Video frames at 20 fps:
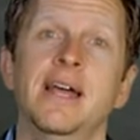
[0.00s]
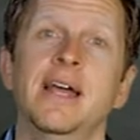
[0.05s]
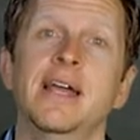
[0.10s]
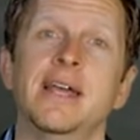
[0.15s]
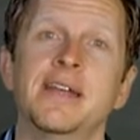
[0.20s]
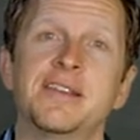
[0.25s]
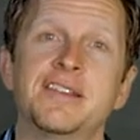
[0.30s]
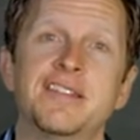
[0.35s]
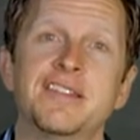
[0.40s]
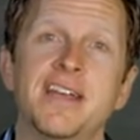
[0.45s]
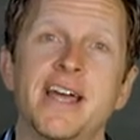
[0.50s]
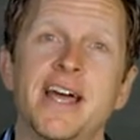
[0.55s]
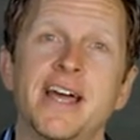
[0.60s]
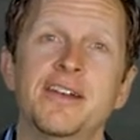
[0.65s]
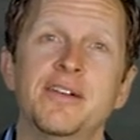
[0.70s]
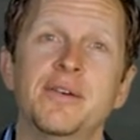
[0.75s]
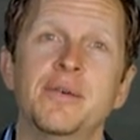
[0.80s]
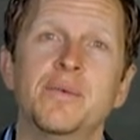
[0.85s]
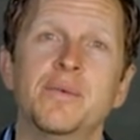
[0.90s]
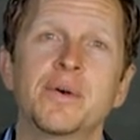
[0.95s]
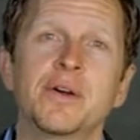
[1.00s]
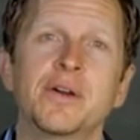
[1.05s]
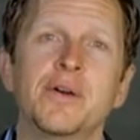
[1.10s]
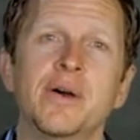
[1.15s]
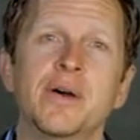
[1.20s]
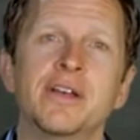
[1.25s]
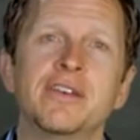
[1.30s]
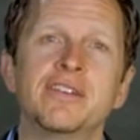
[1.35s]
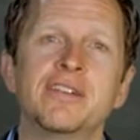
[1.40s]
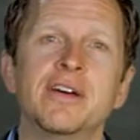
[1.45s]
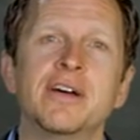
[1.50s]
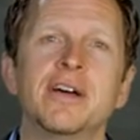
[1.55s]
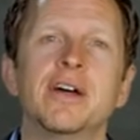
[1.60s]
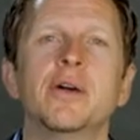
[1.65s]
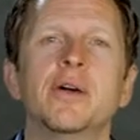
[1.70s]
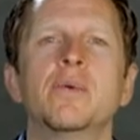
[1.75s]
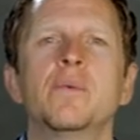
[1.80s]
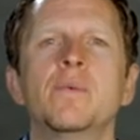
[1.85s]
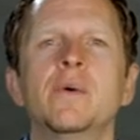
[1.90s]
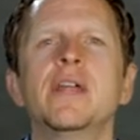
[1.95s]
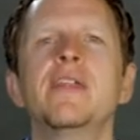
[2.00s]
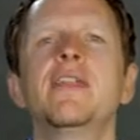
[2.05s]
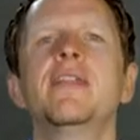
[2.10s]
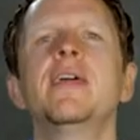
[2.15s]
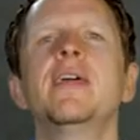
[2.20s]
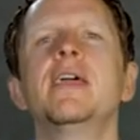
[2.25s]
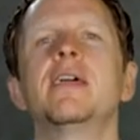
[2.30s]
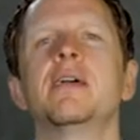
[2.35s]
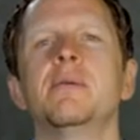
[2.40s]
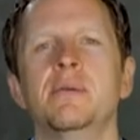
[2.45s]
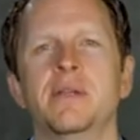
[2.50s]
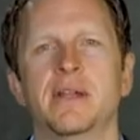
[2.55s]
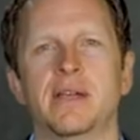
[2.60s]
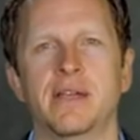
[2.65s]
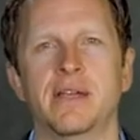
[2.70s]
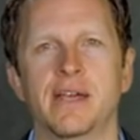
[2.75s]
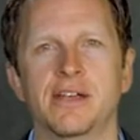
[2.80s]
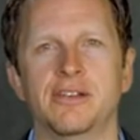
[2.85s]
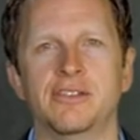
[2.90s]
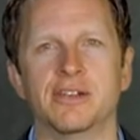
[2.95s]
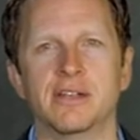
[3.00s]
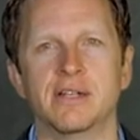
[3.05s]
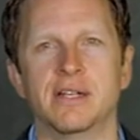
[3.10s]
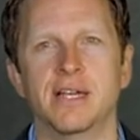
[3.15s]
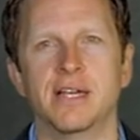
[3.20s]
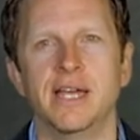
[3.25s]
Instead, we're going to rethink communication